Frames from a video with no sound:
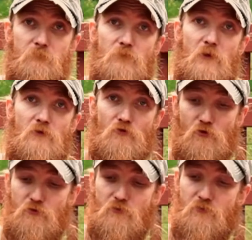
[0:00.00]

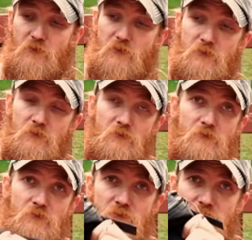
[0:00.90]
including the
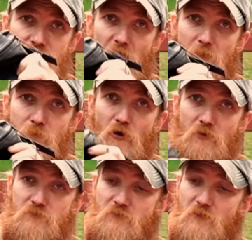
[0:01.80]
side
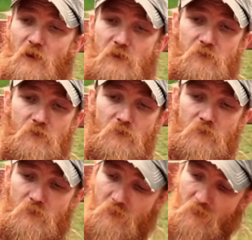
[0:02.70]
pockets I got here.
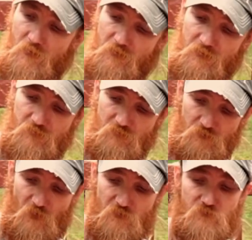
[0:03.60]
These are
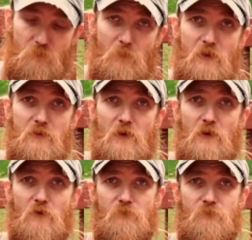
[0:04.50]
custom made
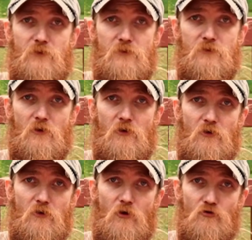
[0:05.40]
out of the
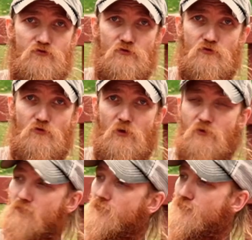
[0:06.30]
Ultra
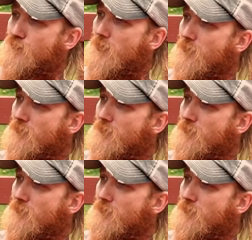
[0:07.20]
200 as well.